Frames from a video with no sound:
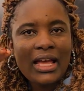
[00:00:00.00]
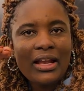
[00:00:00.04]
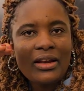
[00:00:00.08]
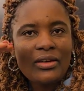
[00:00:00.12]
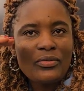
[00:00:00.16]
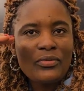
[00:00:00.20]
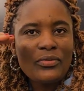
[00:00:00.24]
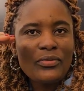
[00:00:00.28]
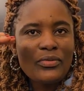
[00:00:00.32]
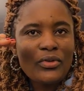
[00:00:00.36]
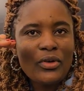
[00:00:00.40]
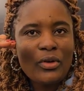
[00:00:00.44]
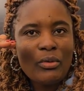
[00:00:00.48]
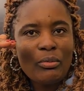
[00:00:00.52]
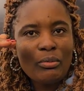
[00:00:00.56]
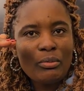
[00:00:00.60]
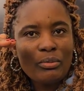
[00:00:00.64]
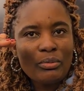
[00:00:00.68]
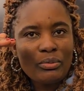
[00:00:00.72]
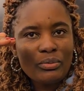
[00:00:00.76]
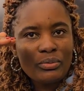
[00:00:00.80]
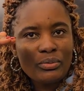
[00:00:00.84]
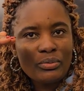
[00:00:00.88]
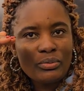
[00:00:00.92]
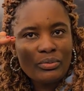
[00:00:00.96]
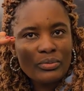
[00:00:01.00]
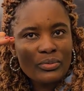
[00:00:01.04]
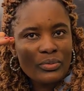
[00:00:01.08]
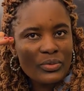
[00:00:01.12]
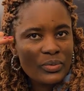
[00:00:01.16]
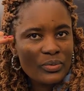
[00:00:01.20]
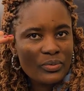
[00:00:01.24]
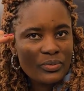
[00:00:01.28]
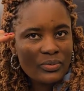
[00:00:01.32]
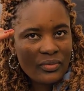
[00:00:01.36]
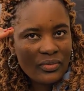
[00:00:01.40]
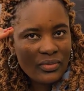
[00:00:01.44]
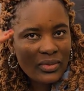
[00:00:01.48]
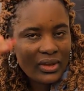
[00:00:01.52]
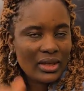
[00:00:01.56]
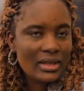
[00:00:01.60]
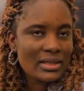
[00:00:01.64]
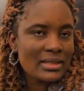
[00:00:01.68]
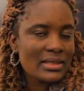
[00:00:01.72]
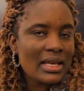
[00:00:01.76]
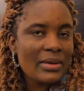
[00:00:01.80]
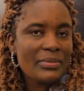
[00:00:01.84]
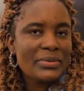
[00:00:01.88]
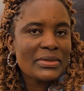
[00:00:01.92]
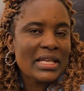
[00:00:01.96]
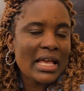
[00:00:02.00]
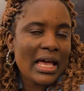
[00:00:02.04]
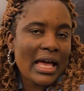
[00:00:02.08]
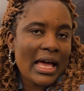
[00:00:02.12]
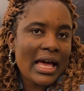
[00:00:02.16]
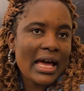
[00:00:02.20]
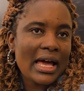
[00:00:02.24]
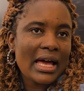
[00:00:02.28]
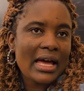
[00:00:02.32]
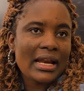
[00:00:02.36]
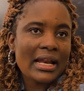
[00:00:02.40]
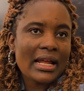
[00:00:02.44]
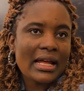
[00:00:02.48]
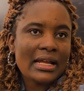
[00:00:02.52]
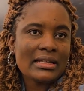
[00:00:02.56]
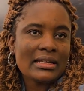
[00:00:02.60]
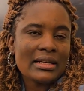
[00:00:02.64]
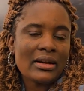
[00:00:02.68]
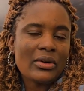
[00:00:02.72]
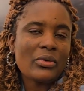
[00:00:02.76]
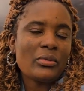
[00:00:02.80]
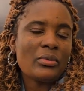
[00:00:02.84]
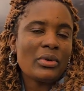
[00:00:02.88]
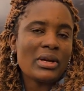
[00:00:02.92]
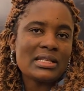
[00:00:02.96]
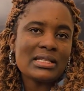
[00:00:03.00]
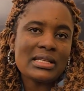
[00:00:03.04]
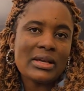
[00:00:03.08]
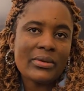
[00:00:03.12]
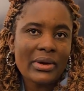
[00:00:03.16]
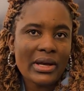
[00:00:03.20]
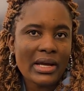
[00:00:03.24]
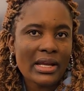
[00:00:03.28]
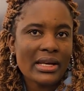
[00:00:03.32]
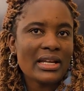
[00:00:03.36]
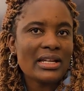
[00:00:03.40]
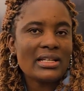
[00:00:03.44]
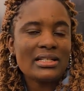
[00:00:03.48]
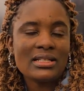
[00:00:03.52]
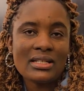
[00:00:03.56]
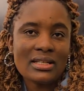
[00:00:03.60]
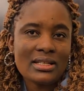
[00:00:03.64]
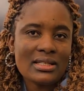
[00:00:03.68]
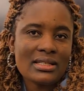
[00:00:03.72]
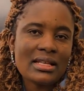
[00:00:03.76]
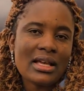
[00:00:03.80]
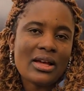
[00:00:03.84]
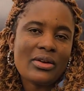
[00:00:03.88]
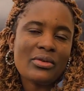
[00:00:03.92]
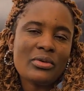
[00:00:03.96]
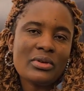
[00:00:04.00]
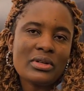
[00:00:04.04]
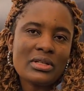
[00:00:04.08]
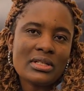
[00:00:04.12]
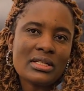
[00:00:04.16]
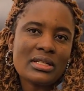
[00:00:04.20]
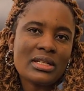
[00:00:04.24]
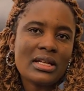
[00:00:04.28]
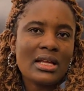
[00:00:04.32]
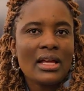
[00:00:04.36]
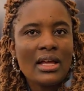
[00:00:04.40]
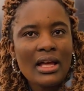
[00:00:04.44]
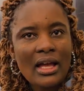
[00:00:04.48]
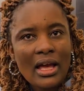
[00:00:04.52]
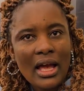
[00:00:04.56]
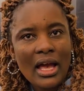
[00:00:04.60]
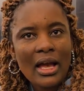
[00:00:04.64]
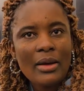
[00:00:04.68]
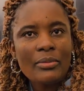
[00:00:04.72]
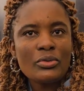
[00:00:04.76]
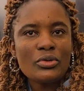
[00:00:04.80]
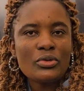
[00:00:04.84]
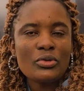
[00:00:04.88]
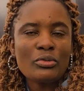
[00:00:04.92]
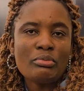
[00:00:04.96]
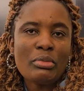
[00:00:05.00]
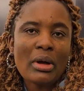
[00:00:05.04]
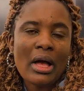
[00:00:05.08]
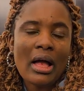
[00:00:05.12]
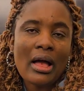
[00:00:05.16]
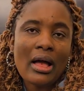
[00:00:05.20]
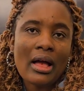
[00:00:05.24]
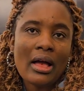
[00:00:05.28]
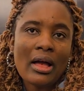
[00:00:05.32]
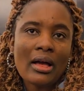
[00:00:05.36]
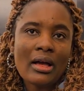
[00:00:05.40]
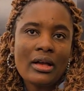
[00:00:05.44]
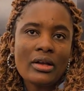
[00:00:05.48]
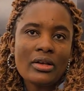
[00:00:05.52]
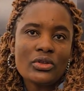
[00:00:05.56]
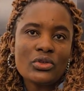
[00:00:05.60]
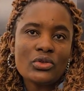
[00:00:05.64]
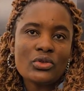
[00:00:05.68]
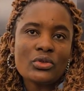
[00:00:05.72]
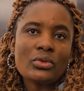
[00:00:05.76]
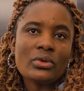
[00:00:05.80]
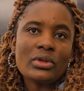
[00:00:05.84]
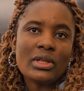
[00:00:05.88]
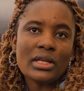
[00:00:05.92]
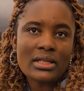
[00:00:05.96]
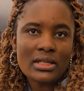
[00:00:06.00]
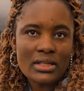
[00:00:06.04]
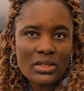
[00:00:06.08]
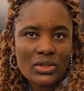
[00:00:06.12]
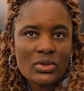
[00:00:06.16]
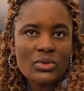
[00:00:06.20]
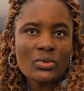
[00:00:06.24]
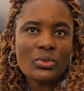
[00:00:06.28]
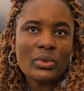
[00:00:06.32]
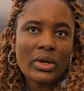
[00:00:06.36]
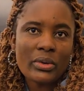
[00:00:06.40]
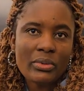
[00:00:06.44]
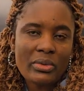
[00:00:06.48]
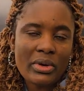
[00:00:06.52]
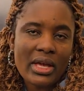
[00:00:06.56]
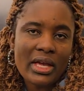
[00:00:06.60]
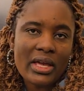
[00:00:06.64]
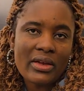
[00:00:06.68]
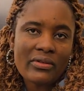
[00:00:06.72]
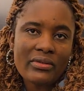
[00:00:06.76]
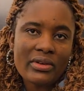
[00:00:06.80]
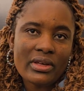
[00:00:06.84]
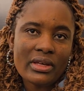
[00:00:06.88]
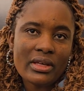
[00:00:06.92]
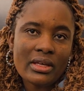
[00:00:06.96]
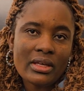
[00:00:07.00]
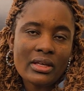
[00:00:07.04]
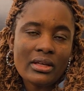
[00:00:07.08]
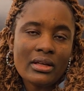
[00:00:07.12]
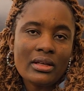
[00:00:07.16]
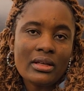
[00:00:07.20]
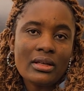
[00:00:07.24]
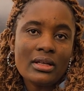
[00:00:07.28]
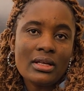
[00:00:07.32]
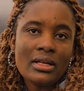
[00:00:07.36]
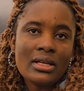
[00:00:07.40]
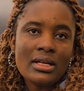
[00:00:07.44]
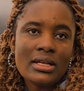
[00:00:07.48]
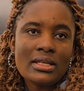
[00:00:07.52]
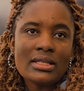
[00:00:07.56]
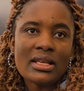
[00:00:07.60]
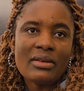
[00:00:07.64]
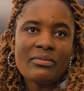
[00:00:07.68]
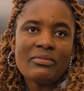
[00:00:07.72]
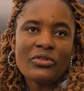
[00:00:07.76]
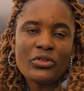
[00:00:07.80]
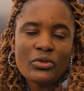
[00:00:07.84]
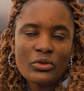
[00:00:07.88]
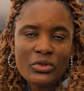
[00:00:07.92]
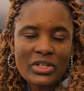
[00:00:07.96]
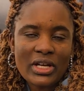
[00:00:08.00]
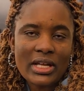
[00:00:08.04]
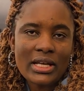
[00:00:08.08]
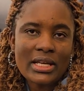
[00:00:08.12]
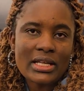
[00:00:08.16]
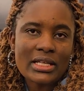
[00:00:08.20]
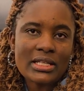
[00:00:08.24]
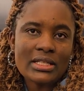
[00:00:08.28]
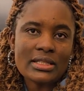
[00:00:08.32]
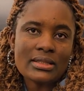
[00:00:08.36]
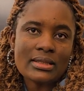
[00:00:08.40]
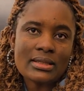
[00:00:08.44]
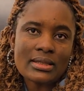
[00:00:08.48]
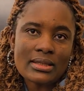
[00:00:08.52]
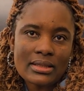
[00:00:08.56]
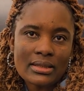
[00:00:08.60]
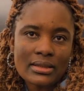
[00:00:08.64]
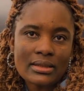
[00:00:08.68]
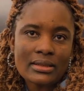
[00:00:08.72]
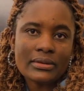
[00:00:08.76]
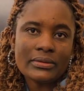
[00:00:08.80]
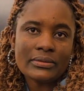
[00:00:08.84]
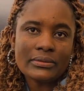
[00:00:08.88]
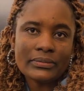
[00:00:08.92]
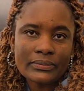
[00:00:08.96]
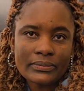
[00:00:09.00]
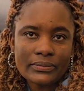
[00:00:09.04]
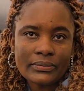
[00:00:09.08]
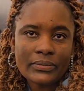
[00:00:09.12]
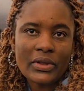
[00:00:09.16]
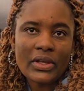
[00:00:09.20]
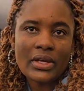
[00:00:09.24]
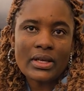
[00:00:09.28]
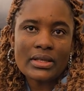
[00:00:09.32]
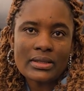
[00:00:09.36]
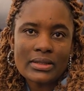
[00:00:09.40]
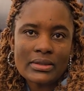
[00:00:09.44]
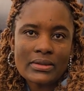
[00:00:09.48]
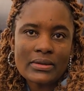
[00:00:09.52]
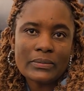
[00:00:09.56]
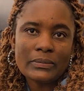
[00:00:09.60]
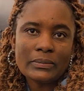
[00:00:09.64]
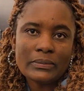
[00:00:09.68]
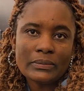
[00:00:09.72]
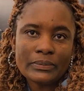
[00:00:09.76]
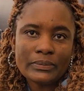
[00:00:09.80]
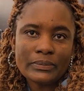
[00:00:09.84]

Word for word: And from sub Sahara downwards, our ratings are not up to par. So that is where we are having some few challenges. Yes.